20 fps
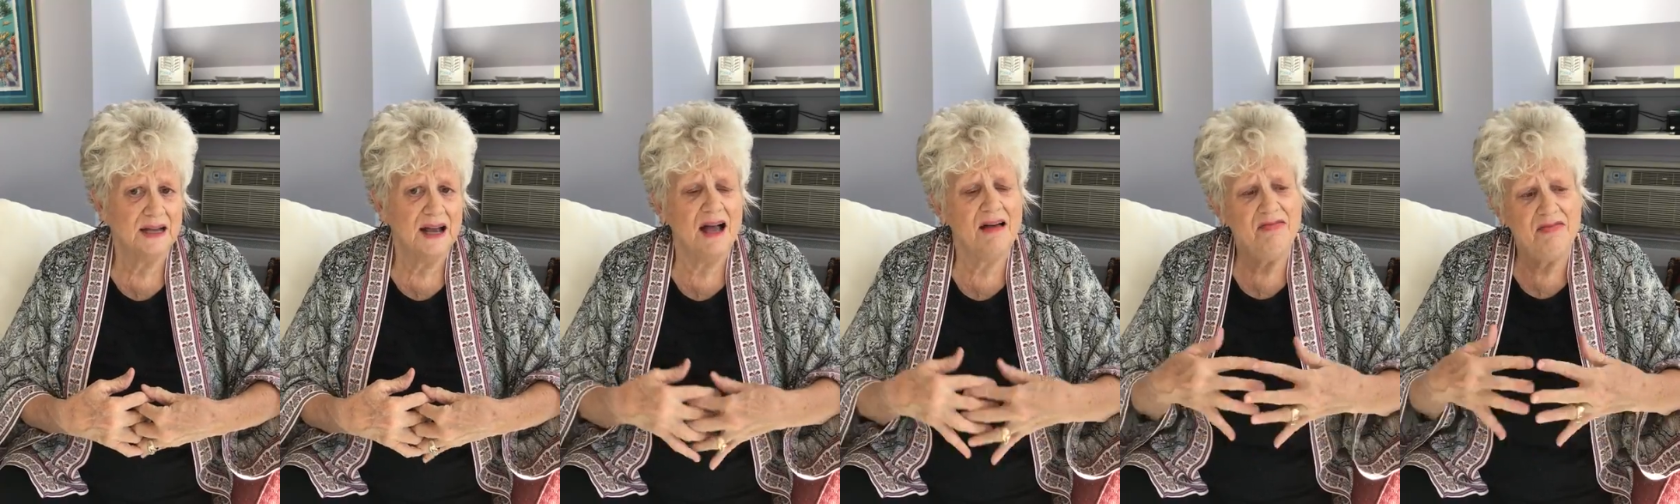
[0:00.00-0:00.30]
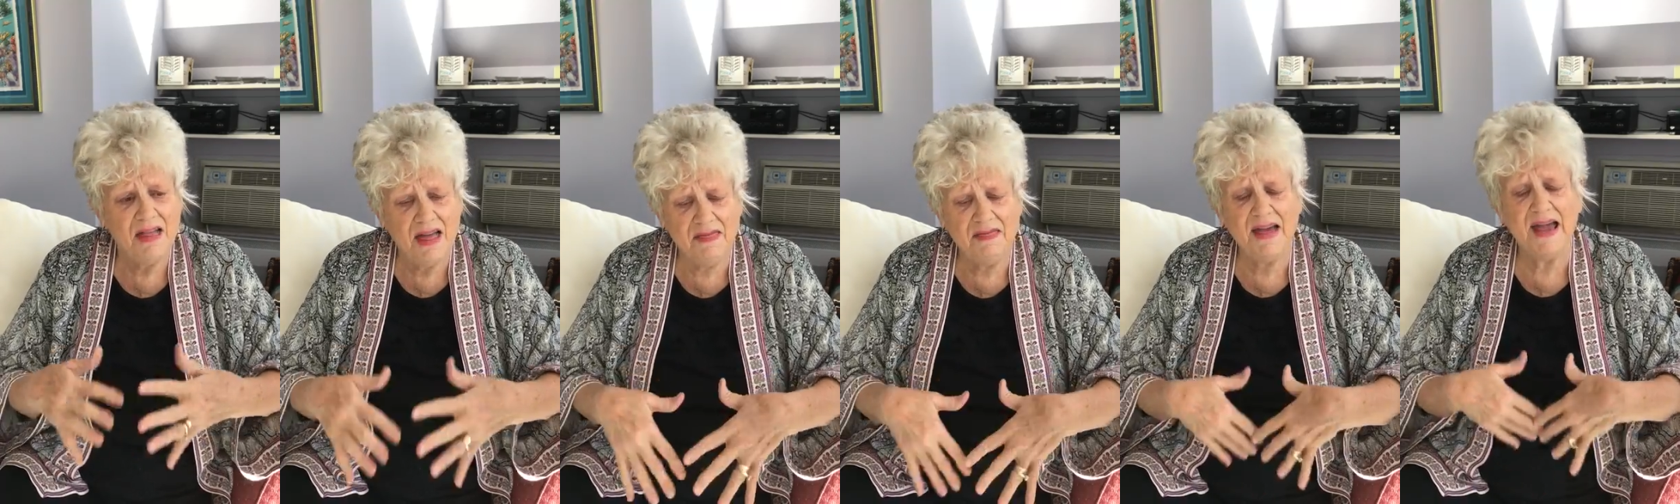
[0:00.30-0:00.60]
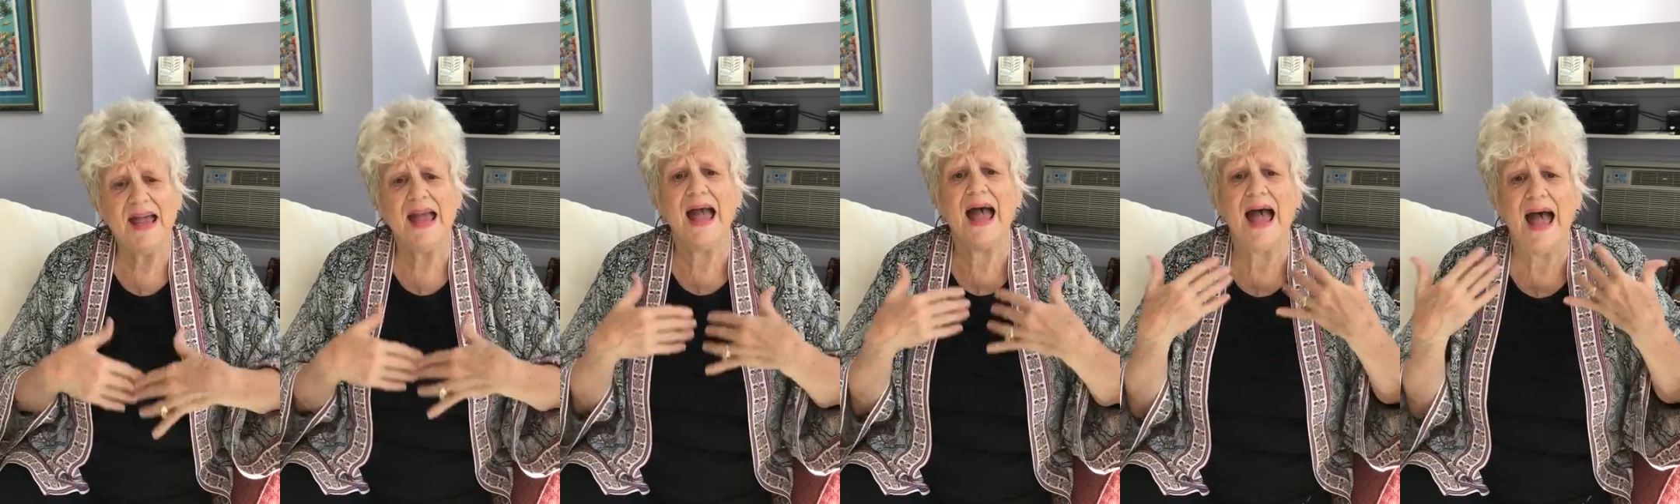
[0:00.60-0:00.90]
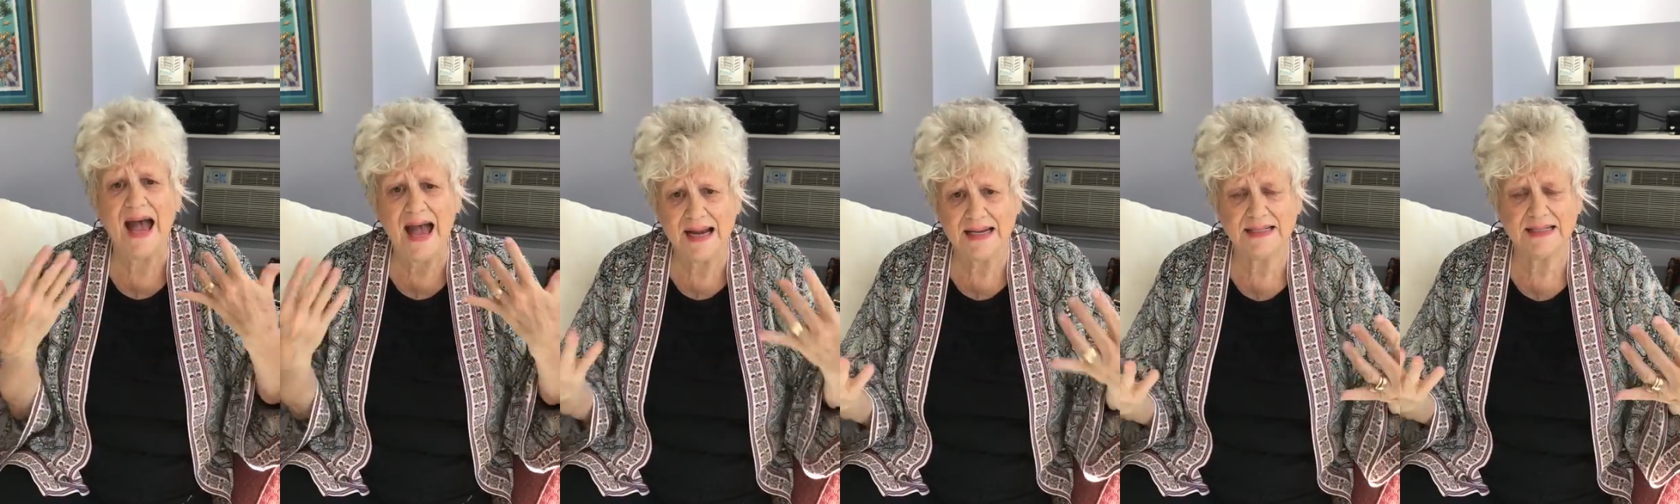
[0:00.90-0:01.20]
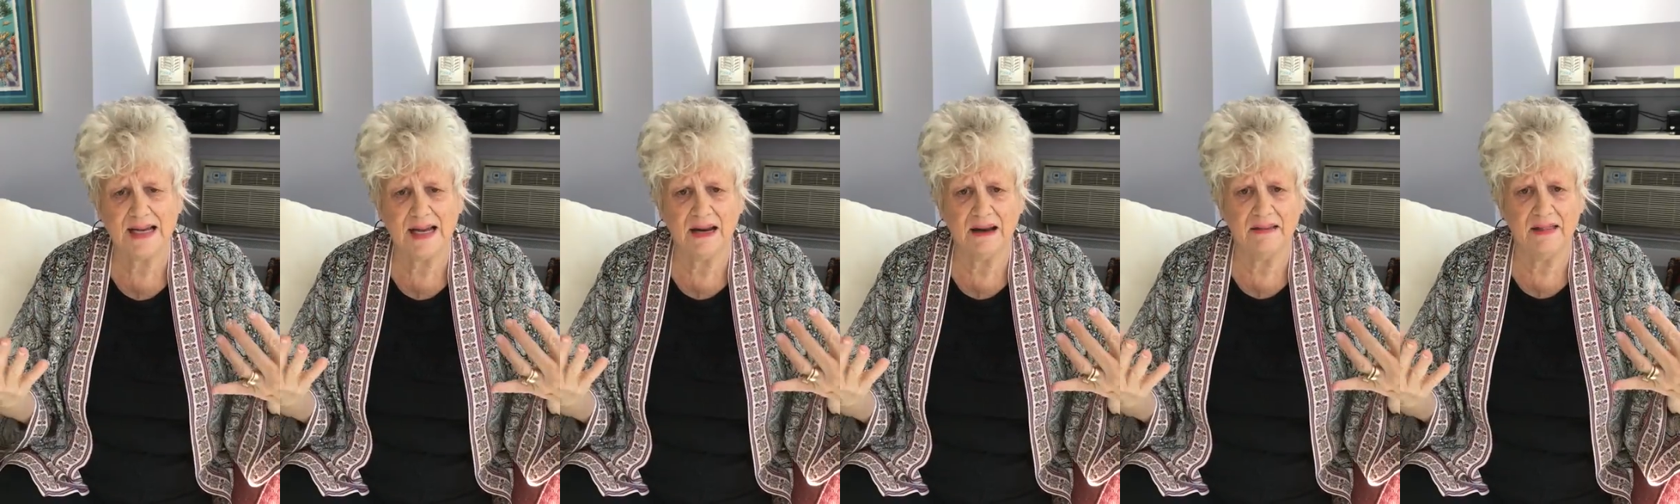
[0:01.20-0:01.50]
And then they
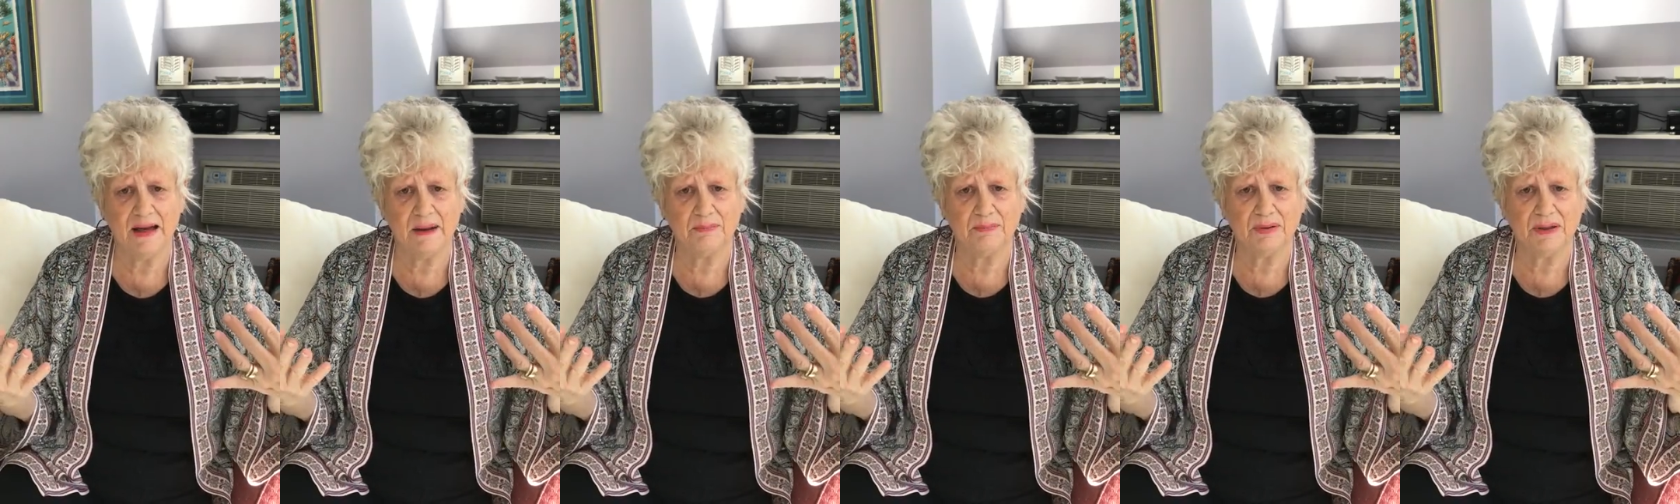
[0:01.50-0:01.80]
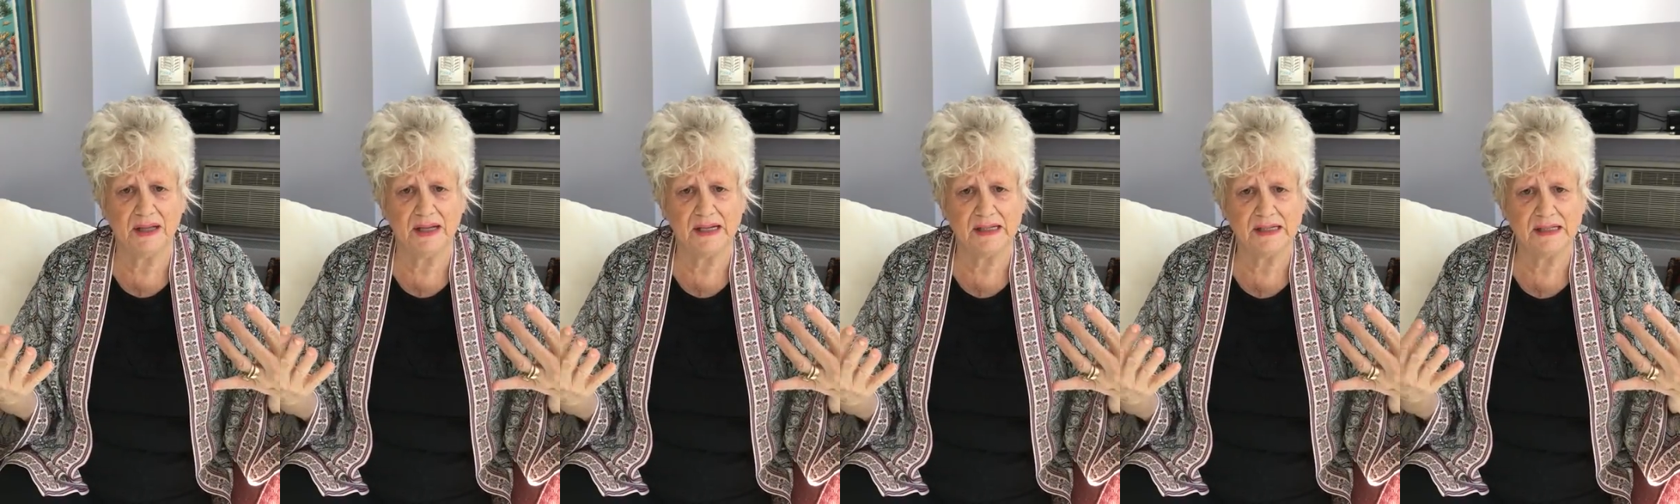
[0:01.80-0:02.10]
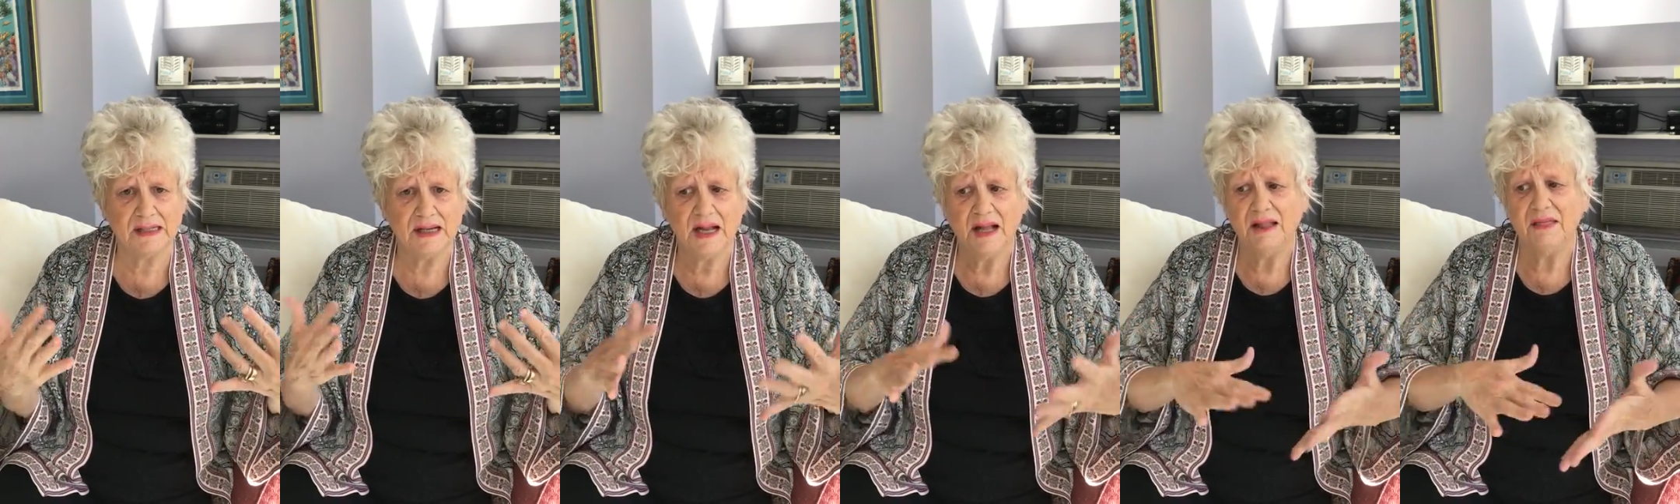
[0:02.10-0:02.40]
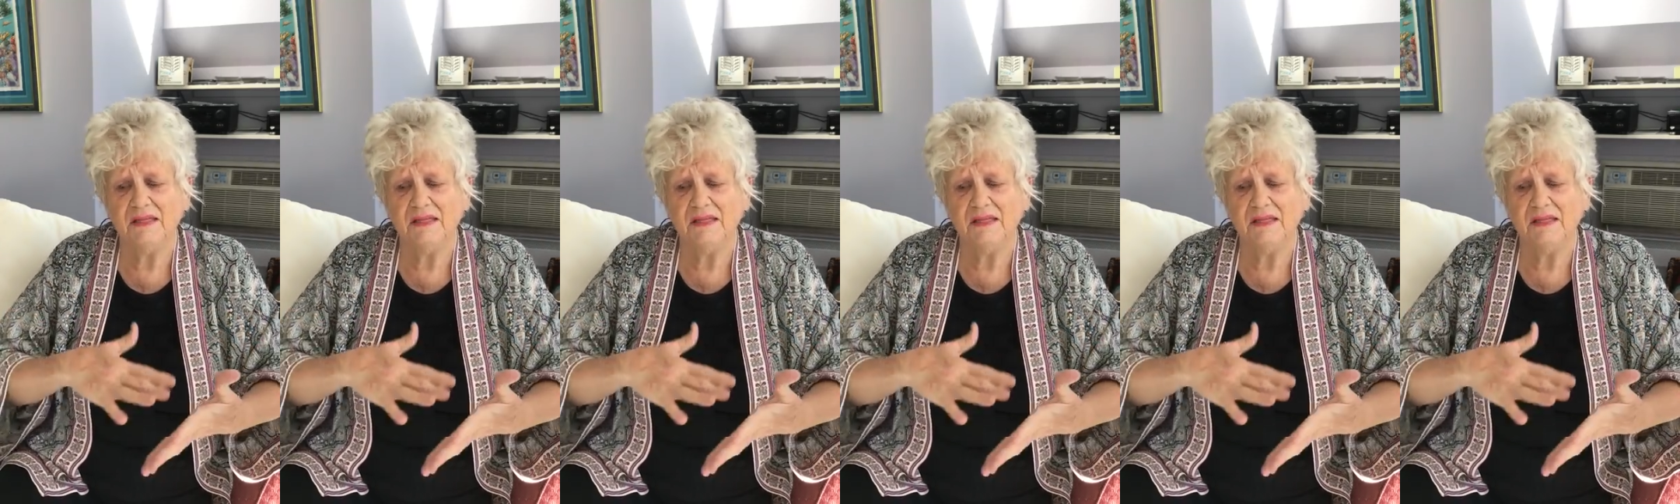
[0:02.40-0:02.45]
act out of that place.